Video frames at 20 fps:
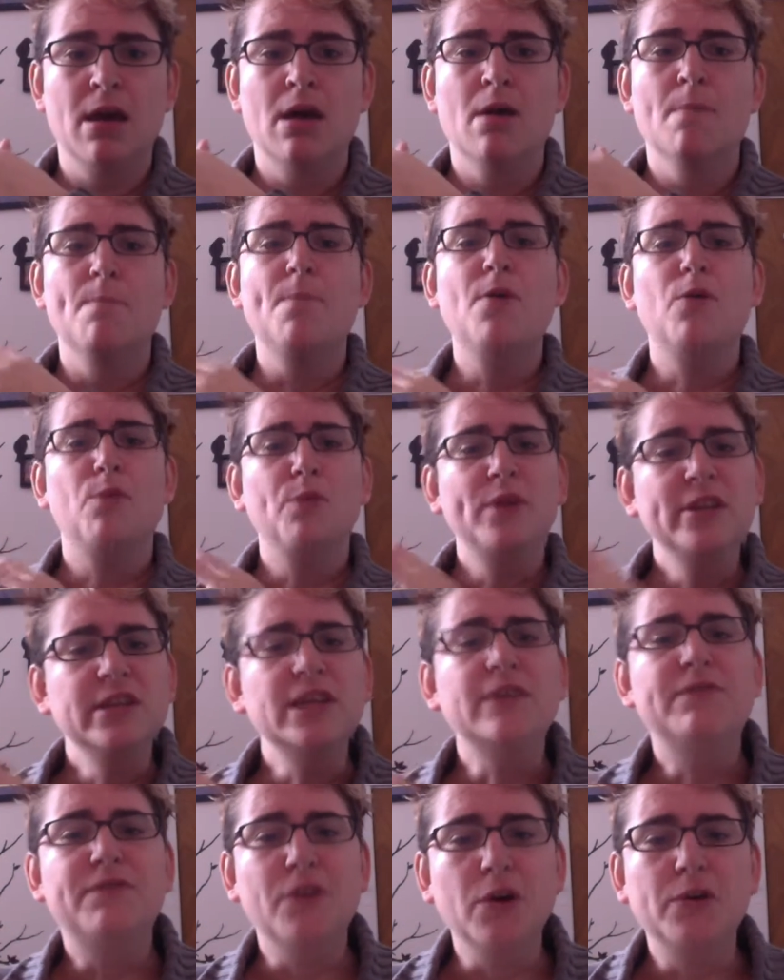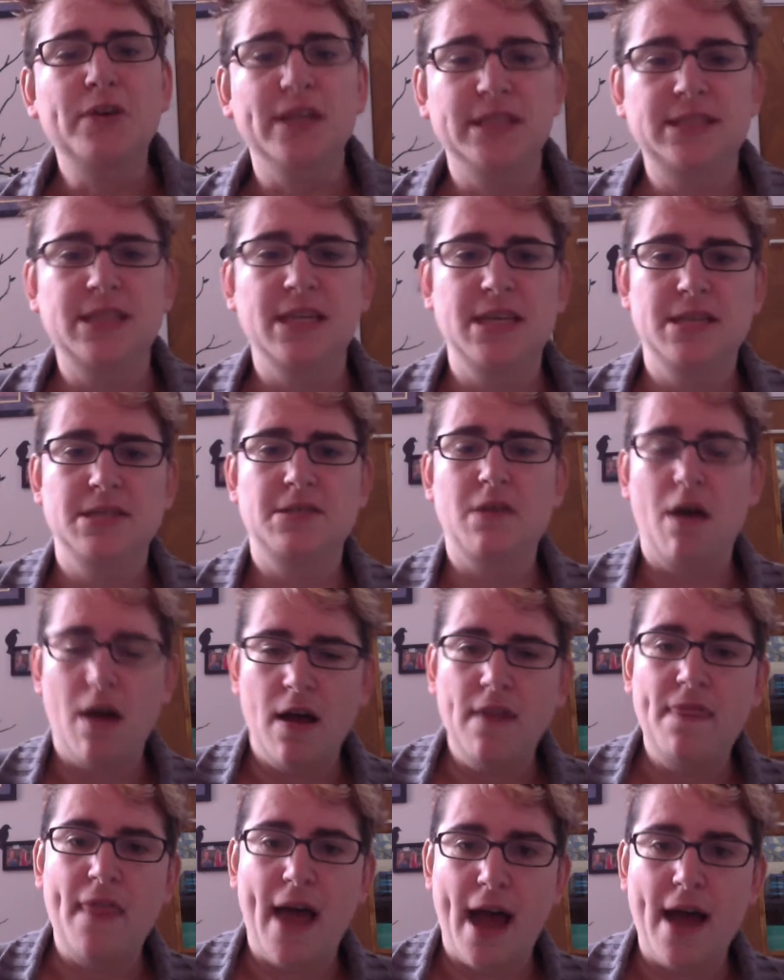but really focuses
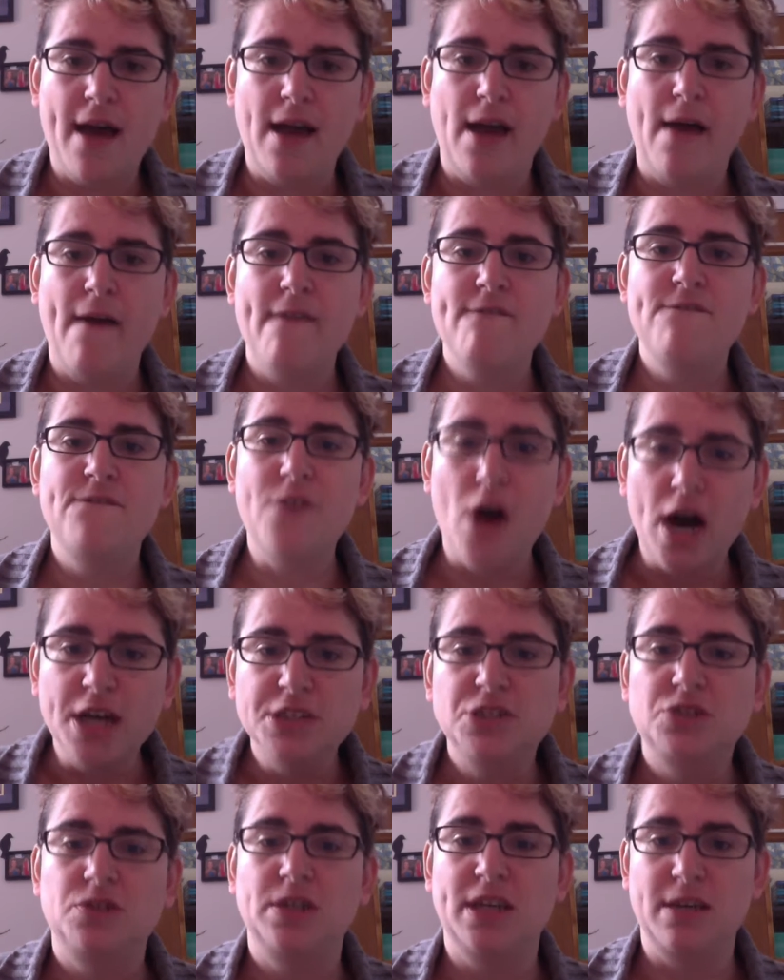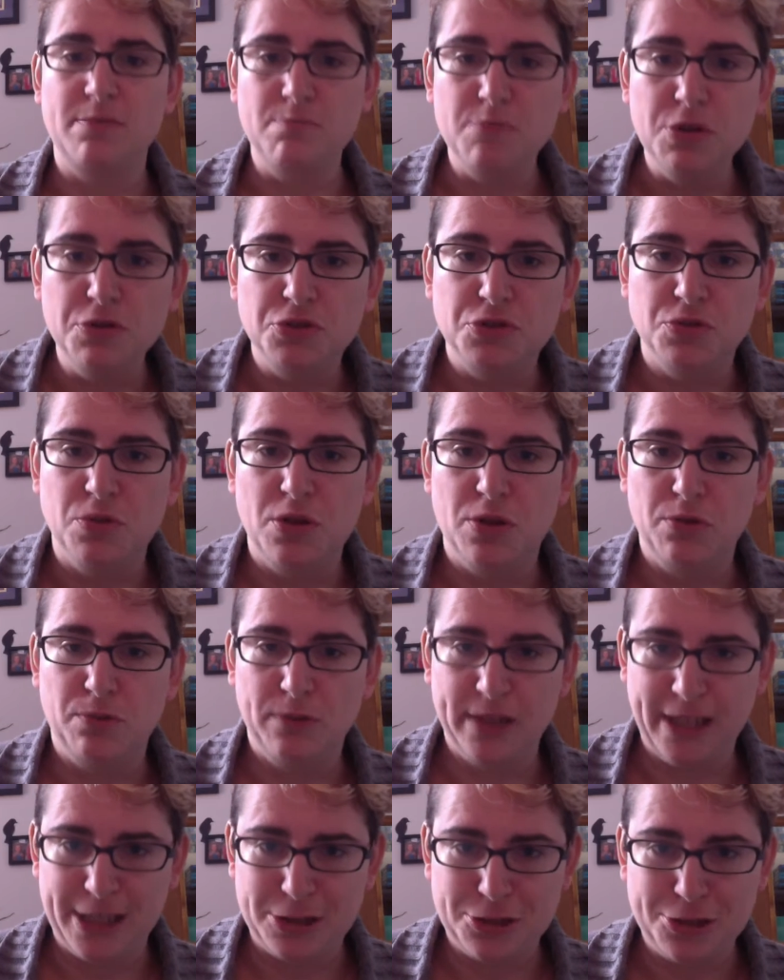on that fostering mutual
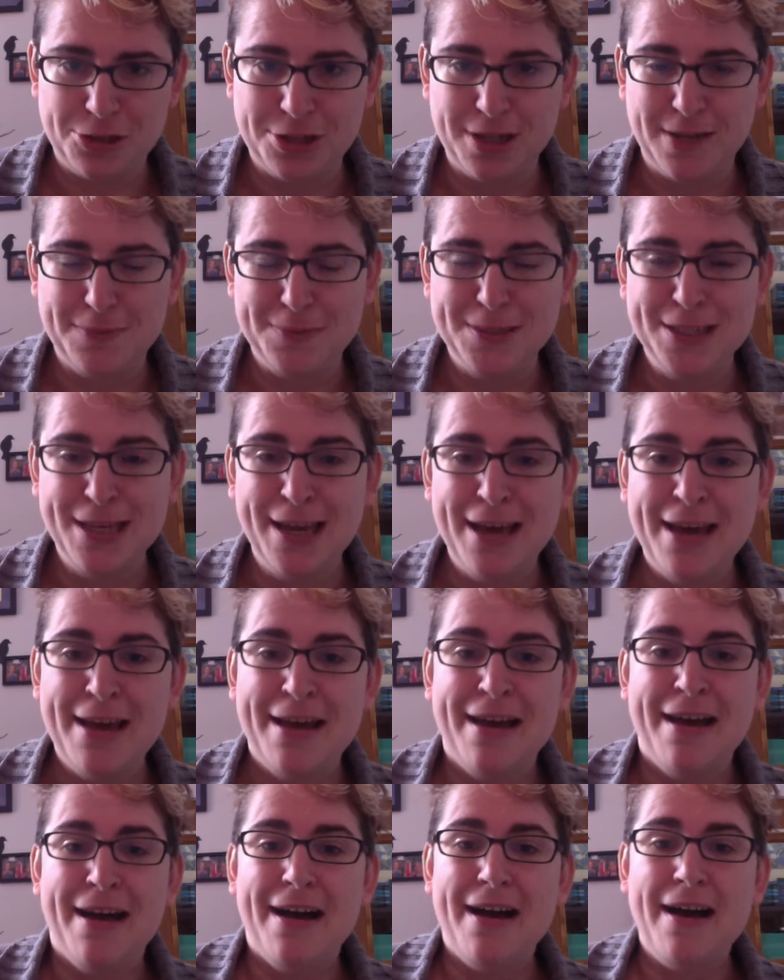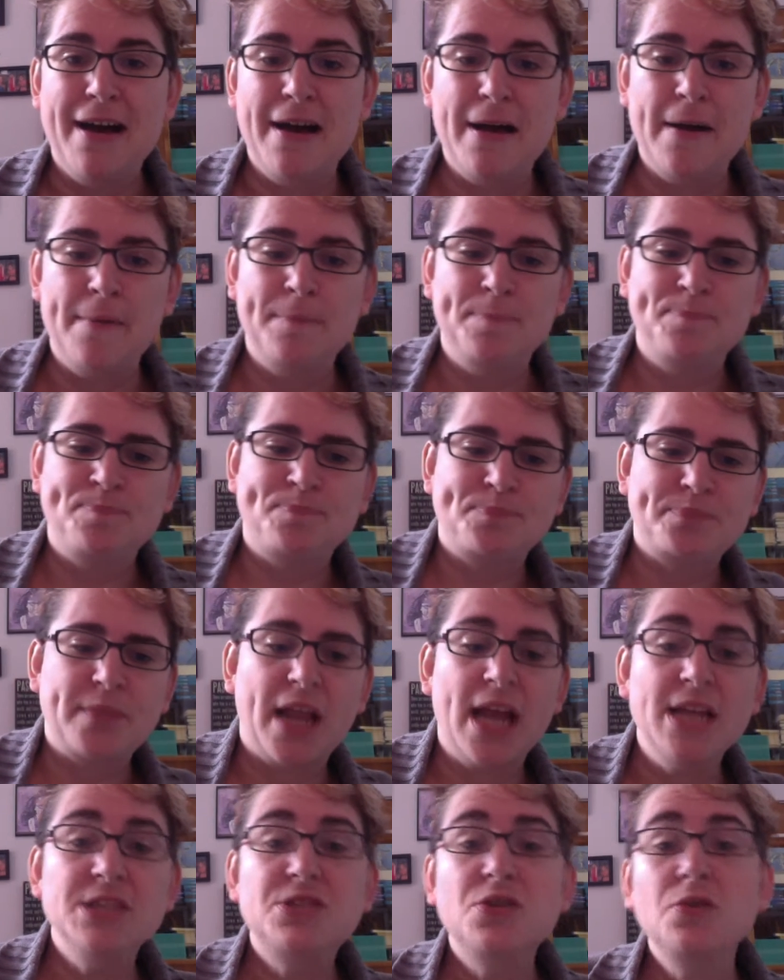relationships.
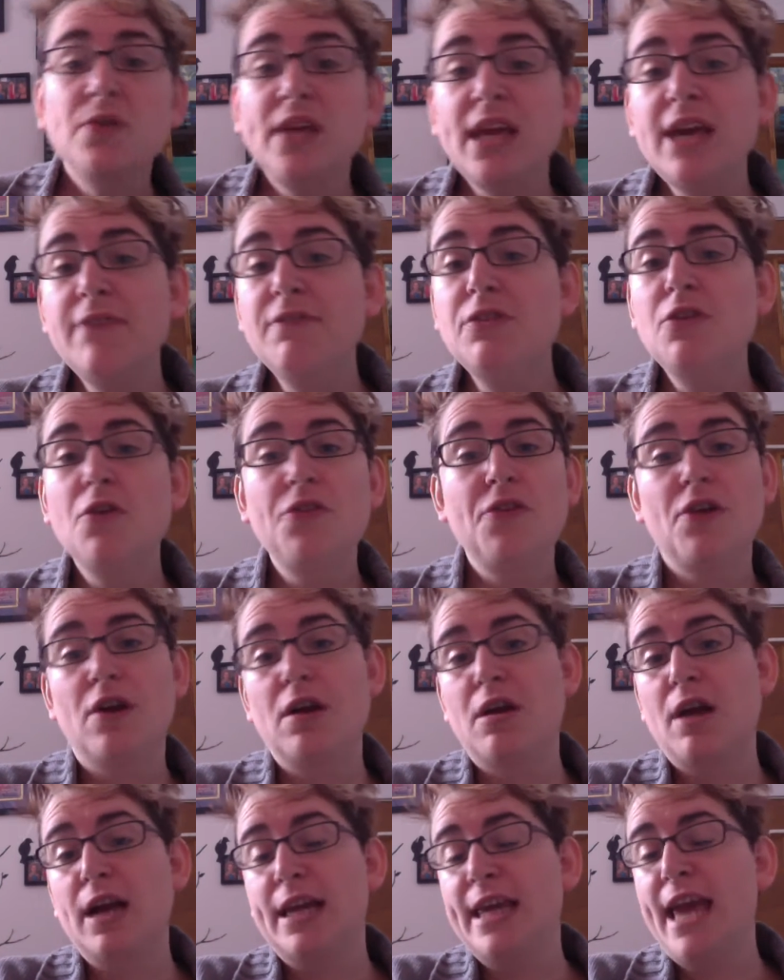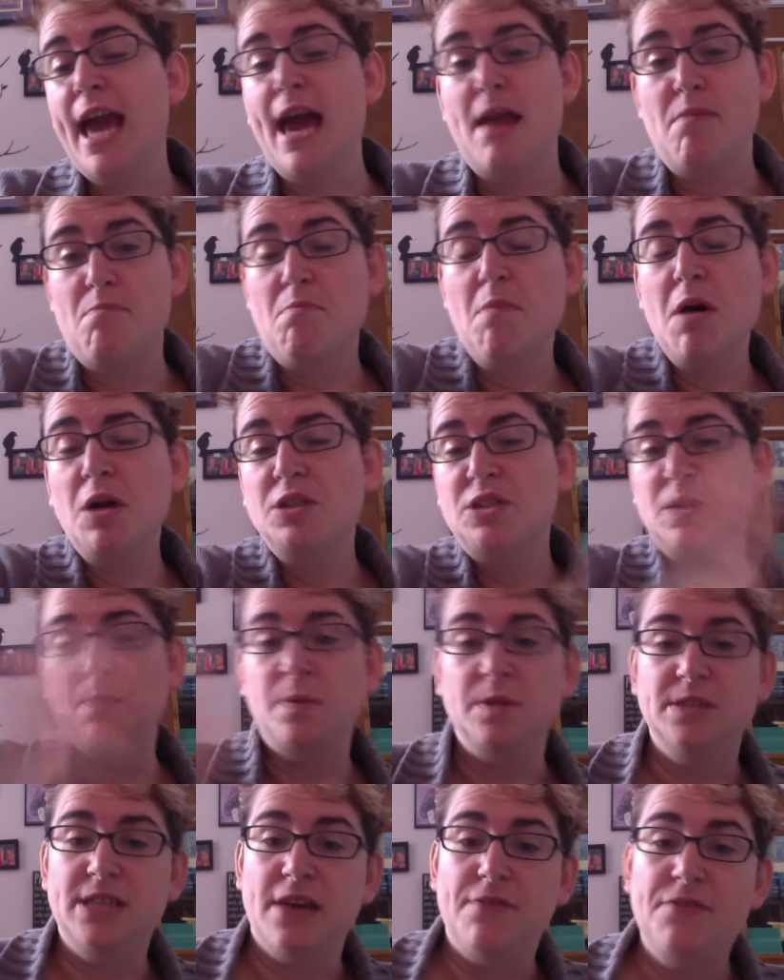And so even though there are, again,
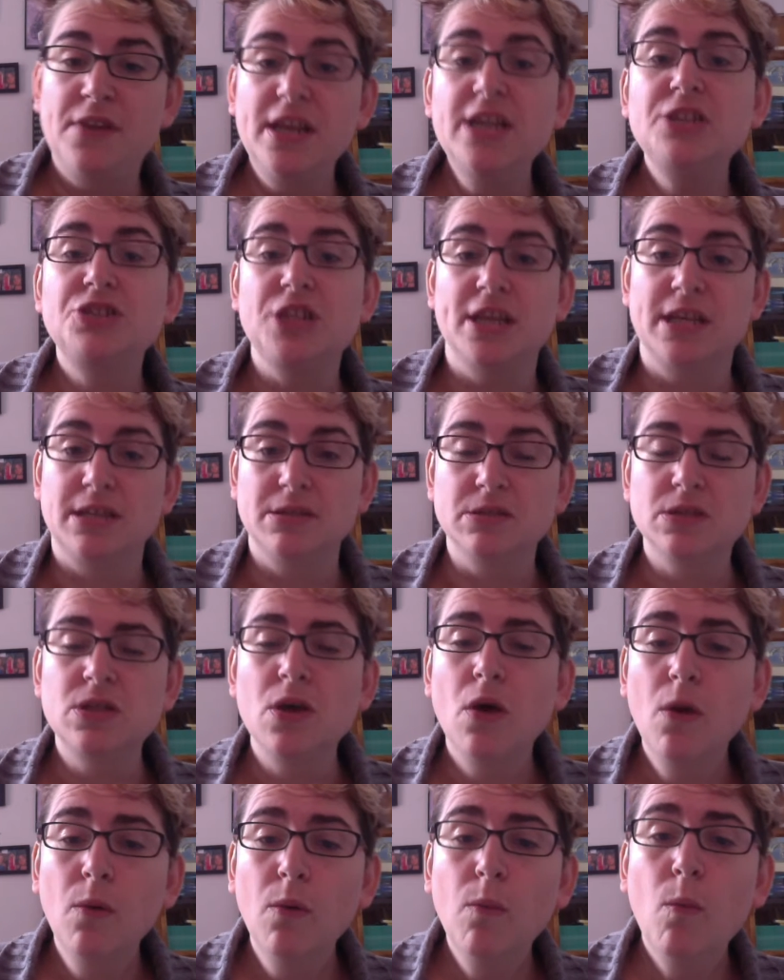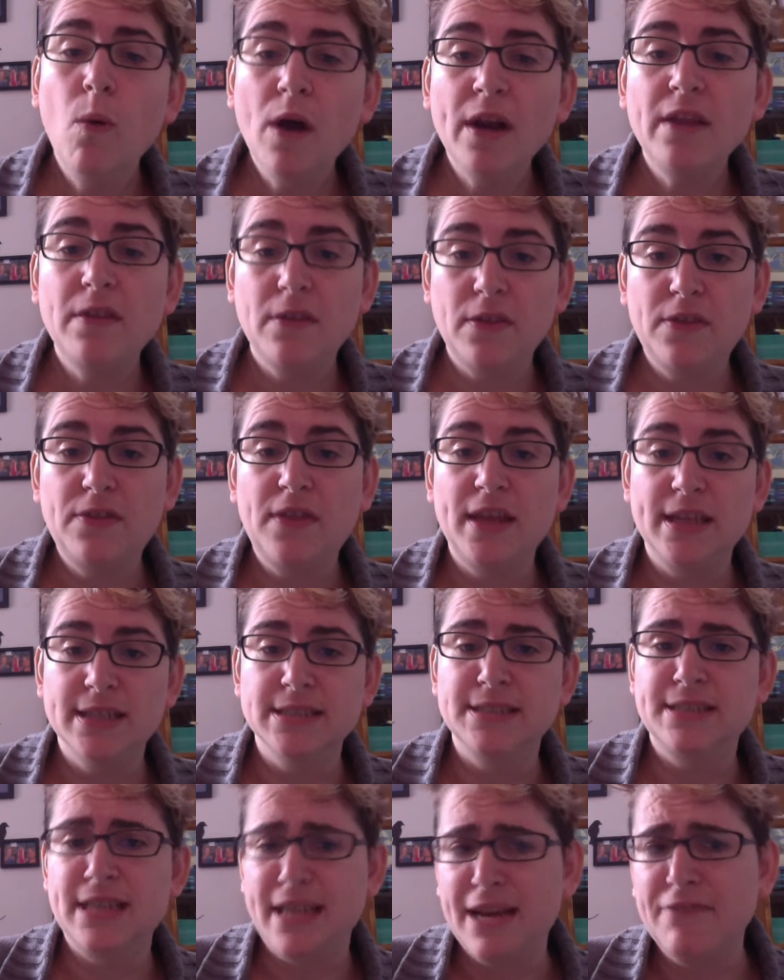multiple definitions, one of the
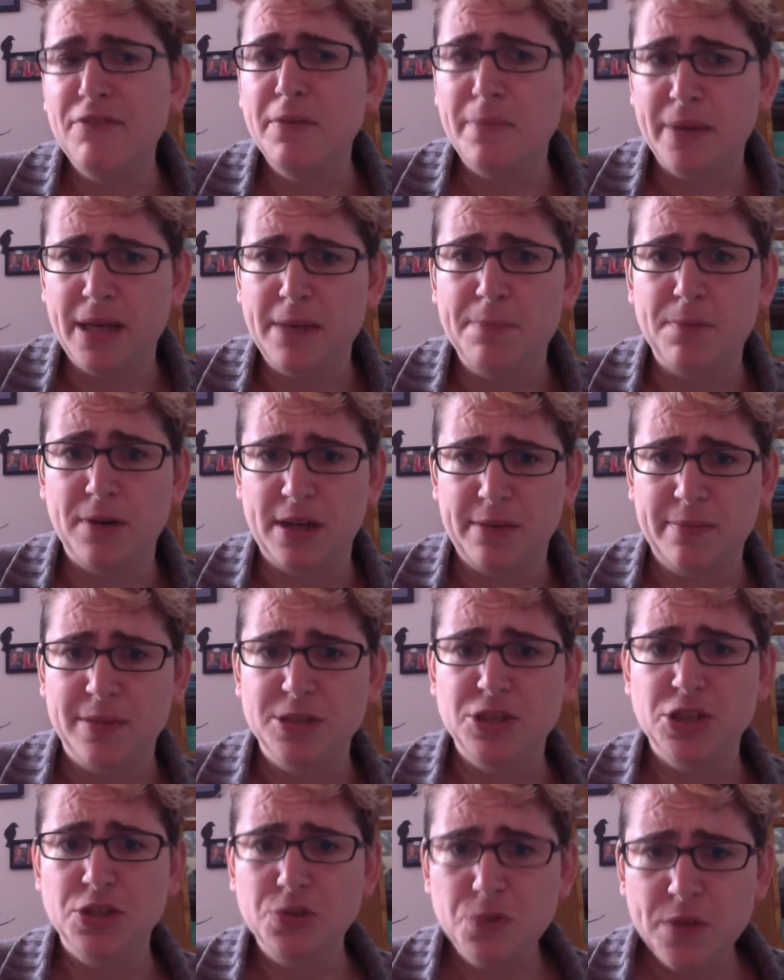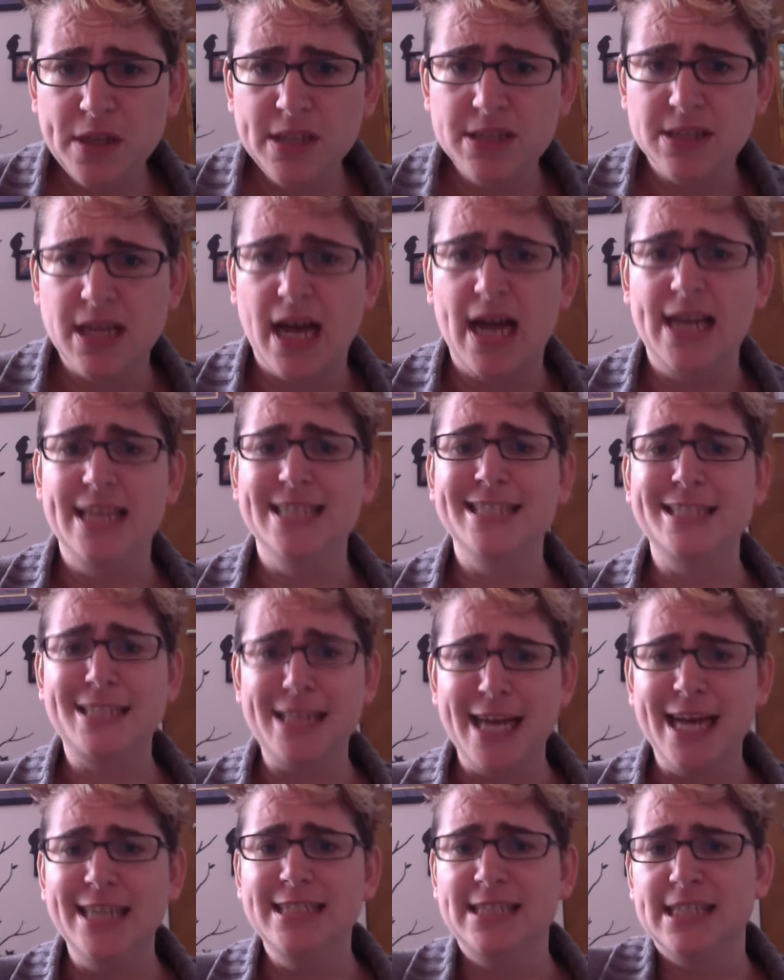things that everybody pretty much agrees on is
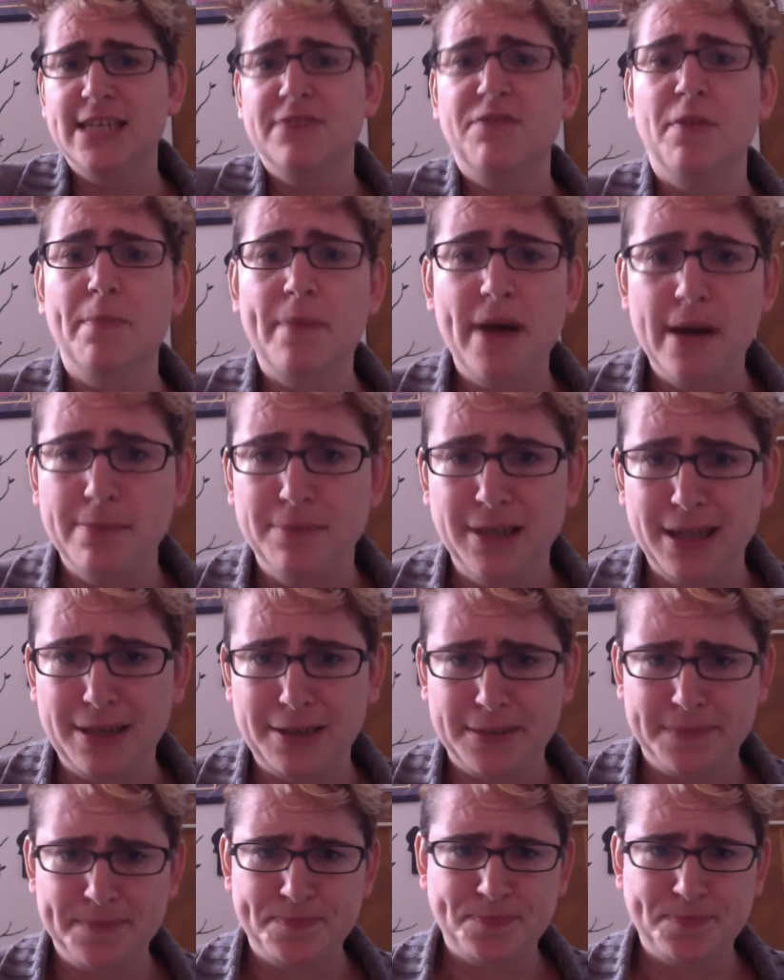the idea of a public.